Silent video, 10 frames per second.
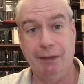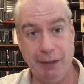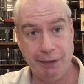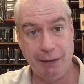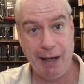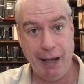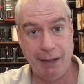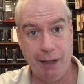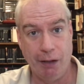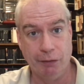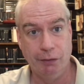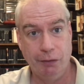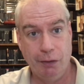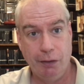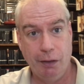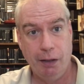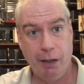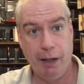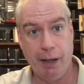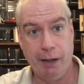this handheld
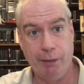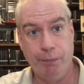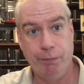uh,